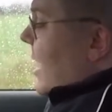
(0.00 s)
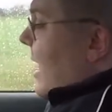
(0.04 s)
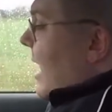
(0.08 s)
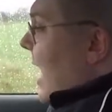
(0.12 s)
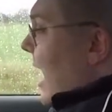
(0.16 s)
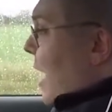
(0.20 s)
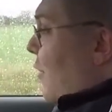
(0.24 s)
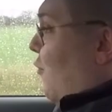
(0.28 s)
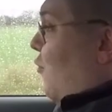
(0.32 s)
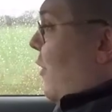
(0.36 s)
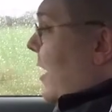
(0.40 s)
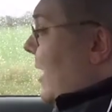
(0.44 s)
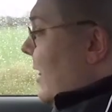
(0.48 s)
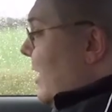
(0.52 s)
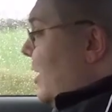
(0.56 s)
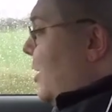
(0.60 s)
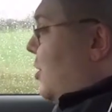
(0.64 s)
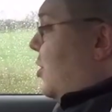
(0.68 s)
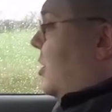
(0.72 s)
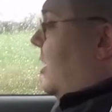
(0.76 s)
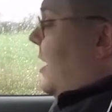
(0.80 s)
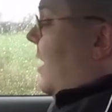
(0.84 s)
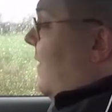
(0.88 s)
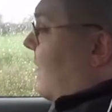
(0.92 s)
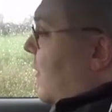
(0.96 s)
It really
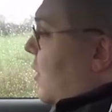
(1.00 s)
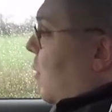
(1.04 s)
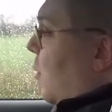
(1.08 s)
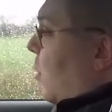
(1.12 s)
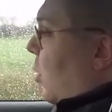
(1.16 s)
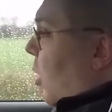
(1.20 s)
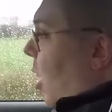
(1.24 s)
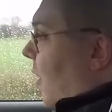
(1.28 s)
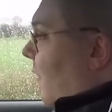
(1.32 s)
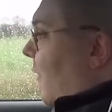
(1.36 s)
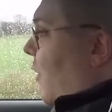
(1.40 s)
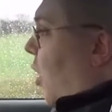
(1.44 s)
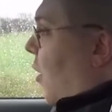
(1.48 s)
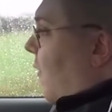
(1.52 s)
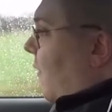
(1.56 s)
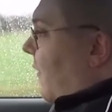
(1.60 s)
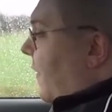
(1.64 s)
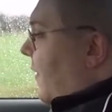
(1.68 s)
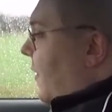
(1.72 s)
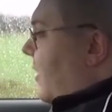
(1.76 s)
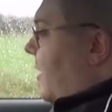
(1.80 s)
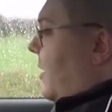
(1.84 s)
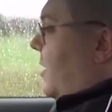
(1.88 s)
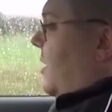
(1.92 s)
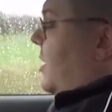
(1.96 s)
does give you a lot of
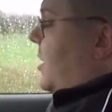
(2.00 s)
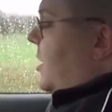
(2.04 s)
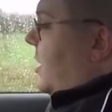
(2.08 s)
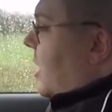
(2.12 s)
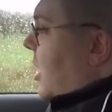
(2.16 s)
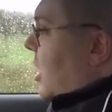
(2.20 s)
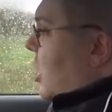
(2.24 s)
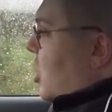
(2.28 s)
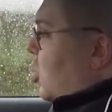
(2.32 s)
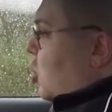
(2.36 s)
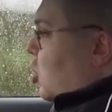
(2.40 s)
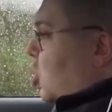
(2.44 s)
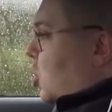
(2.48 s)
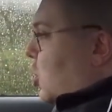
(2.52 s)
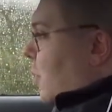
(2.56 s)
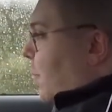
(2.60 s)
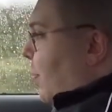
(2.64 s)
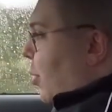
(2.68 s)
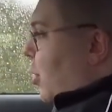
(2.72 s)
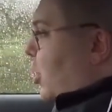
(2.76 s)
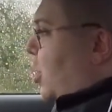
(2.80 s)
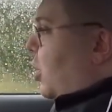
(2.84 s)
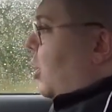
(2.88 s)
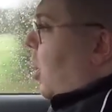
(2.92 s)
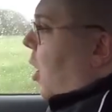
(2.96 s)
confidence just to
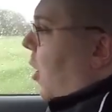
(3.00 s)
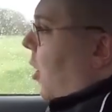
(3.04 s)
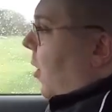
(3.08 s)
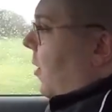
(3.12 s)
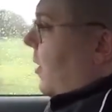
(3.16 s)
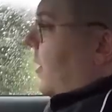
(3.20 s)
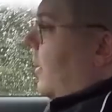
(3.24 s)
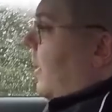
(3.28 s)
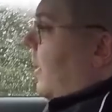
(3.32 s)
push on.